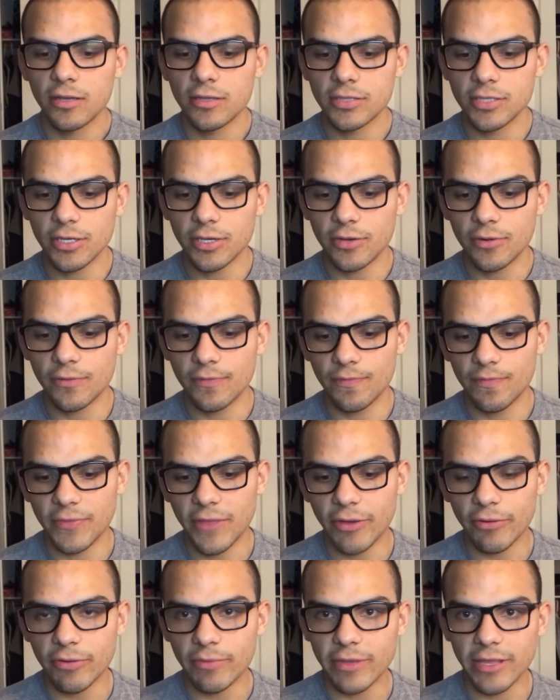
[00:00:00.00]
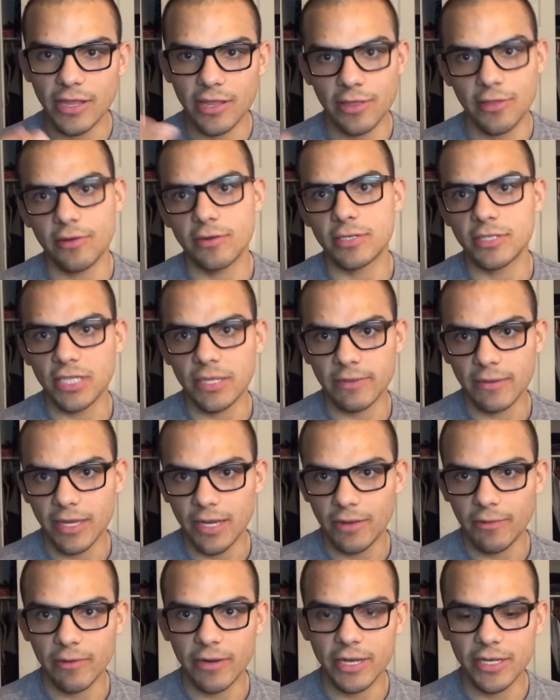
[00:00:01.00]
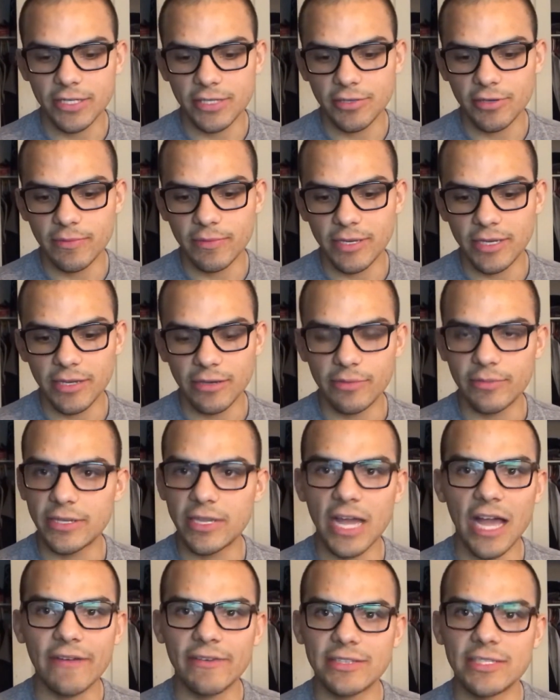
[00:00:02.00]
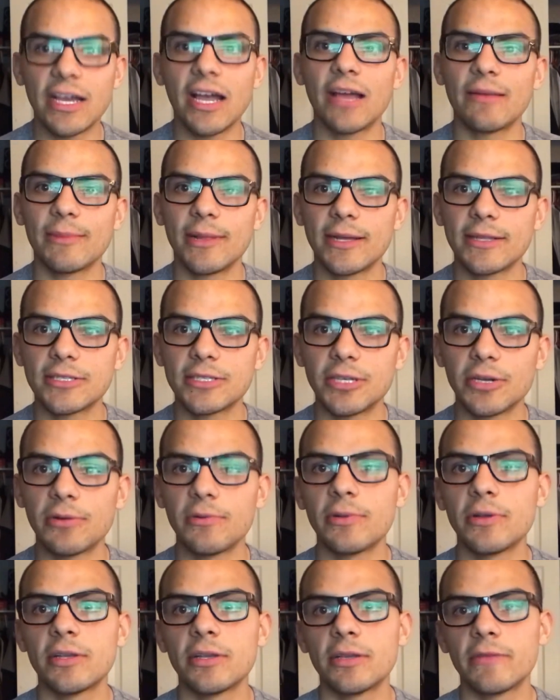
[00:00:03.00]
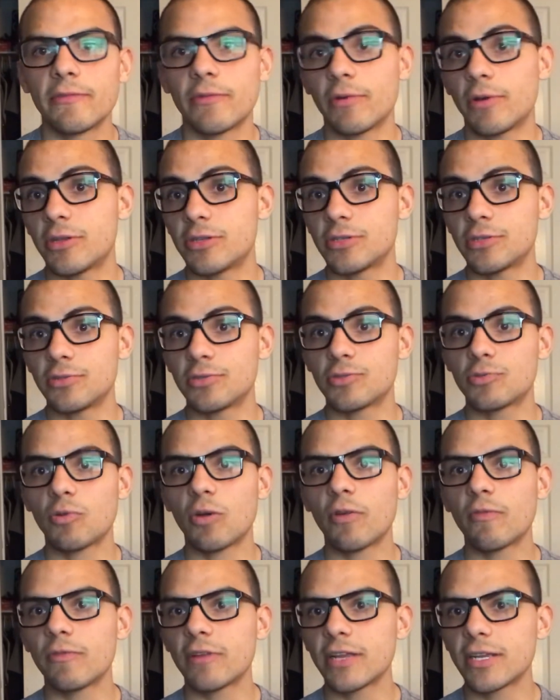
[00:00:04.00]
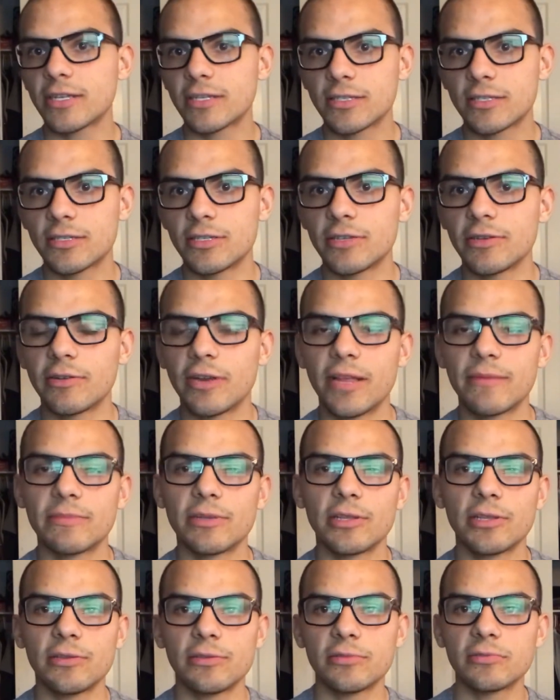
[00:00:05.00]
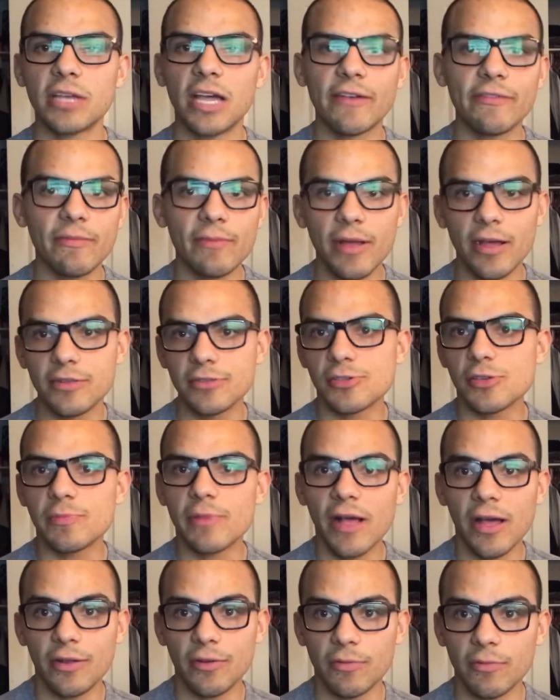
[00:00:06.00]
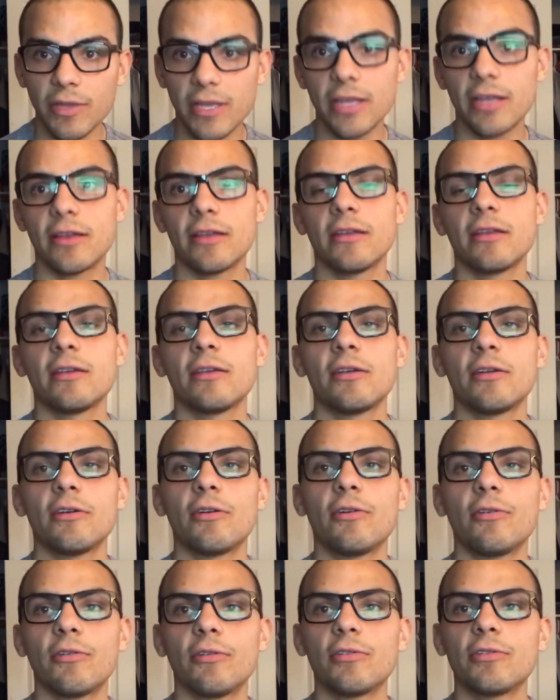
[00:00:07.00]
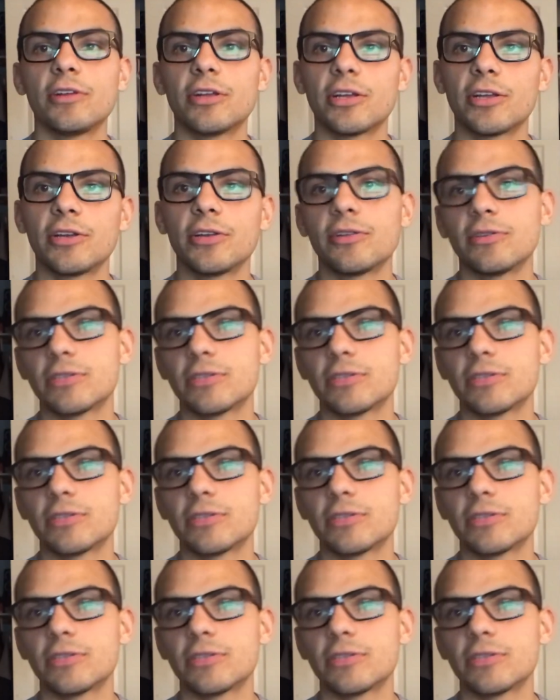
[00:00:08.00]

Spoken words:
So that would be the third step, kind of went into it, but it'll be have a timeline. So if you want to do 12 weeks, you can aim to lose half a pound to a pound a week, or you can